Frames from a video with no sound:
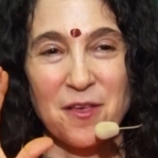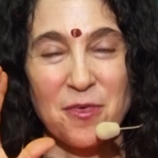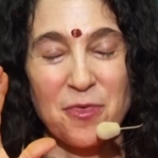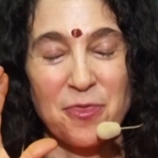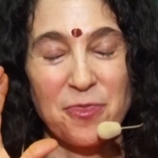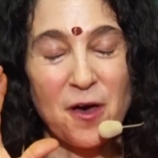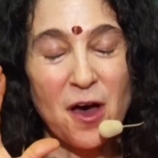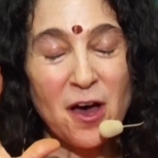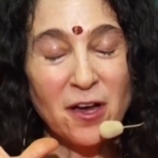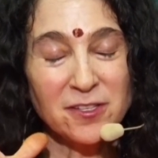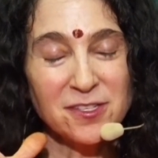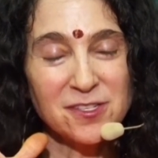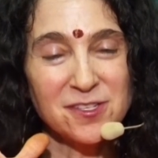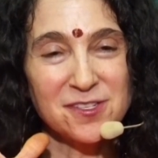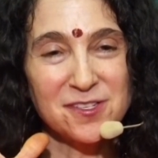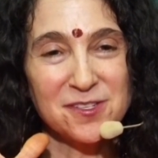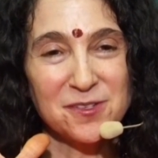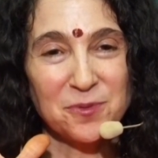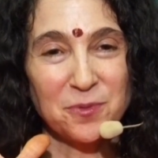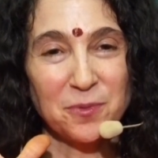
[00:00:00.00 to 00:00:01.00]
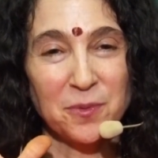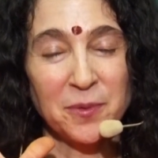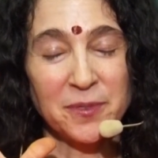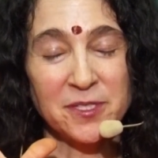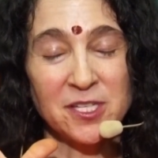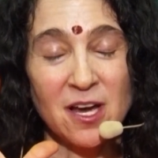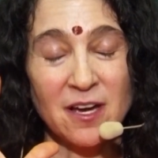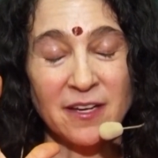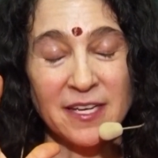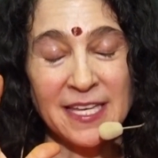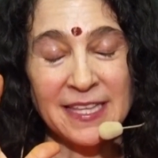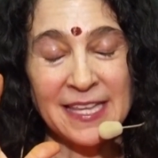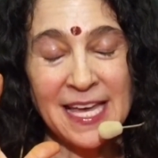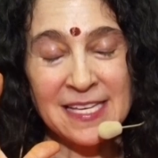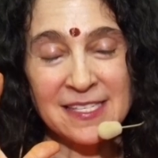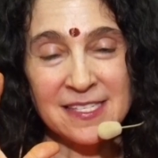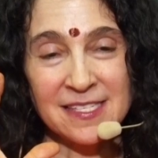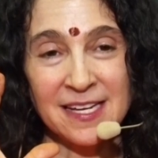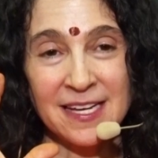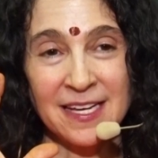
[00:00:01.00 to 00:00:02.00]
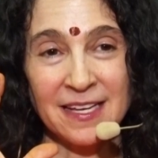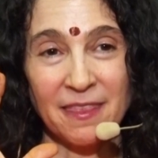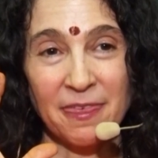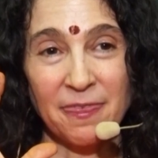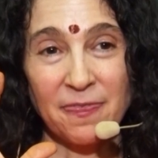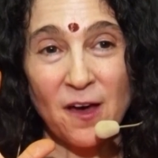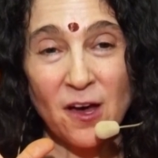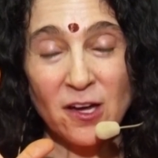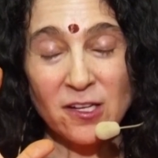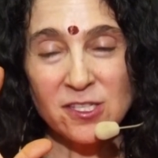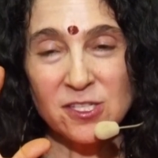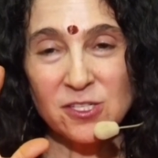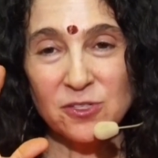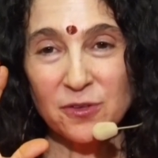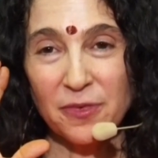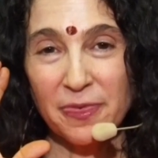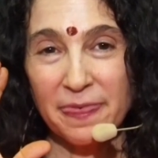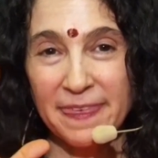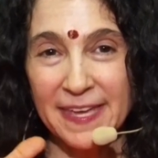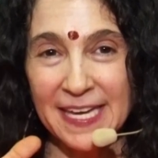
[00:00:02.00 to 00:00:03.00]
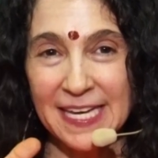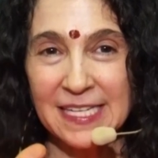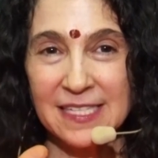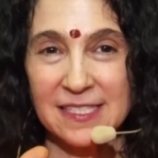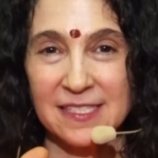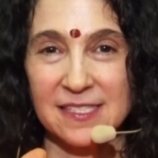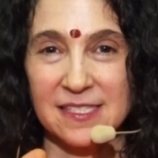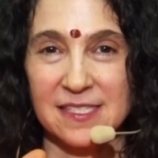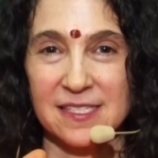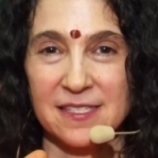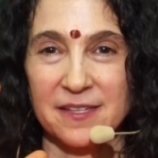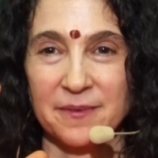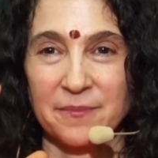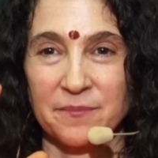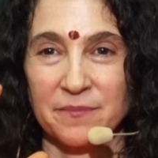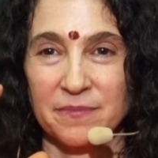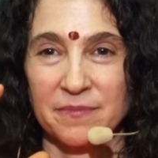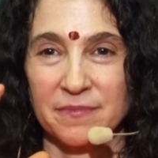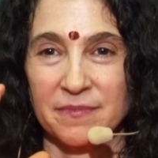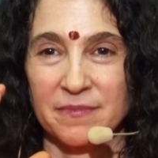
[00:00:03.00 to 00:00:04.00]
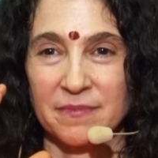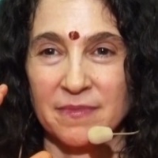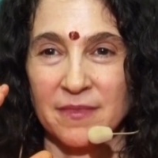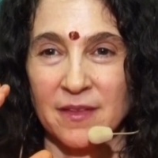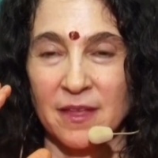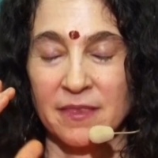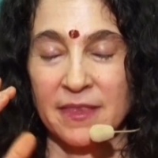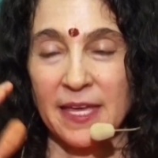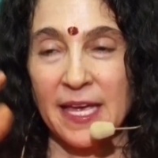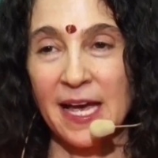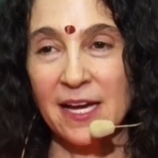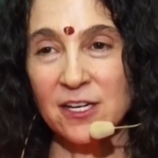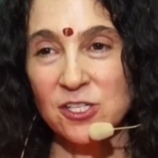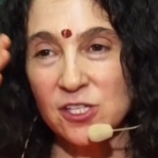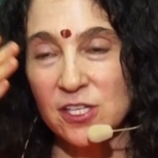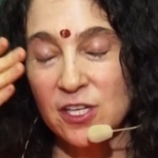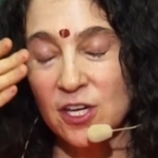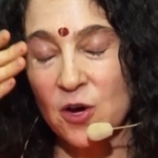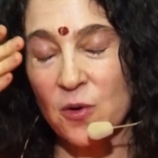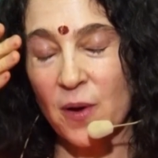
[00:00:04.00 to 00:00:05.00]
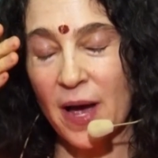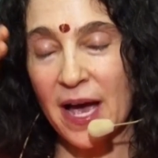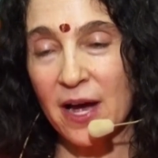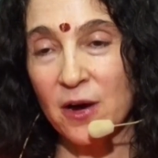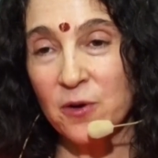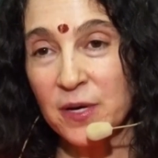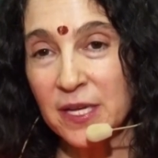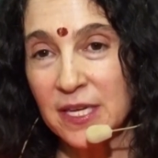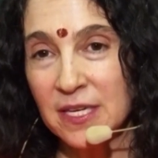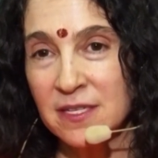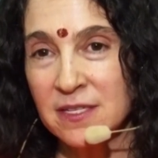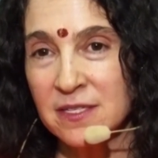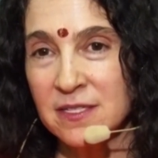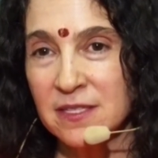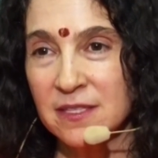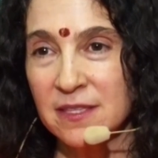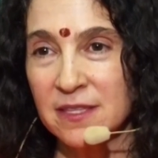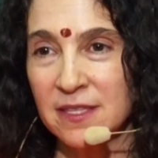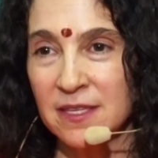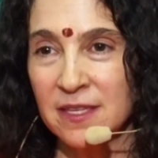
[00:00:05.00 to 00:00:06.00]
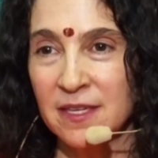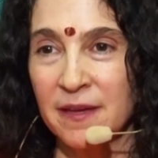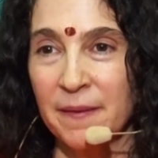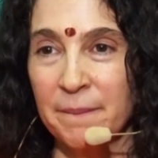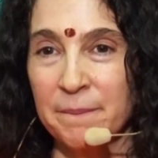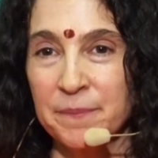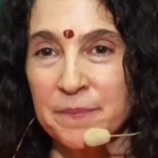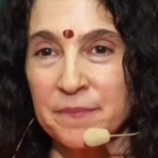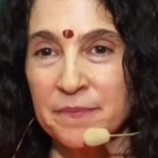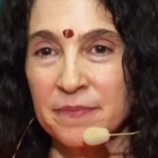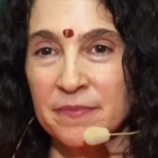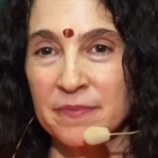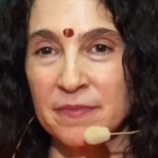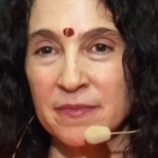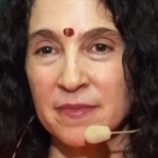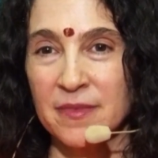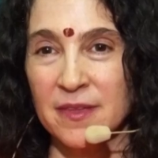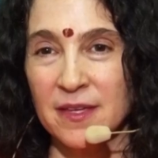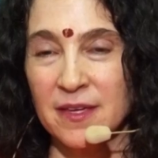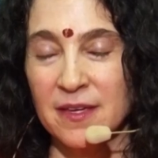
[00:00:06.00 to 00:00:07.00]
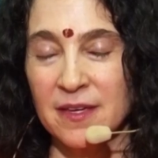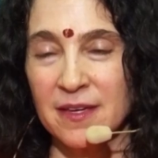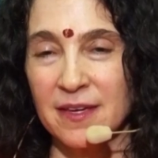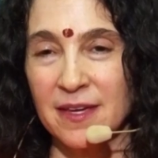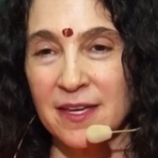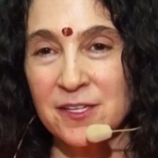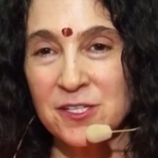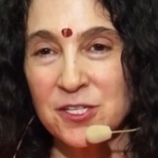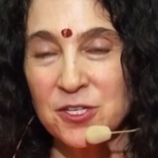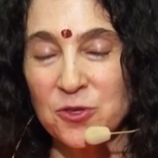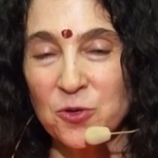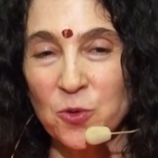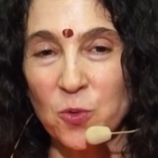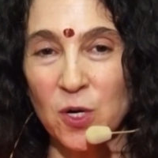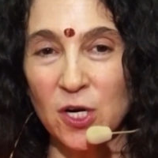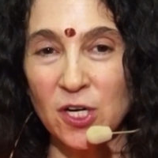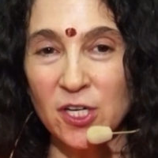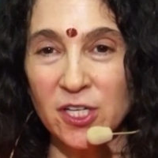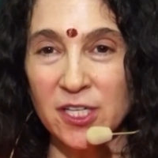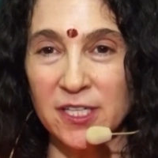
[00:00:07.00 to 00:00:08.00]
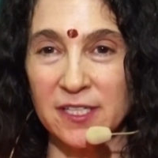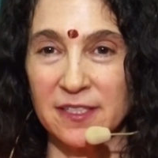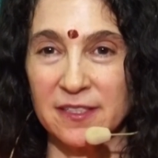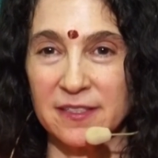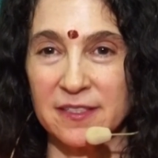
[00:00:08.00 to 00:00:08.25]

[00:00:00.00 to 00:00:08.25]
Thoughts, we were talking last night, thoughts are things. They actually go out into the world.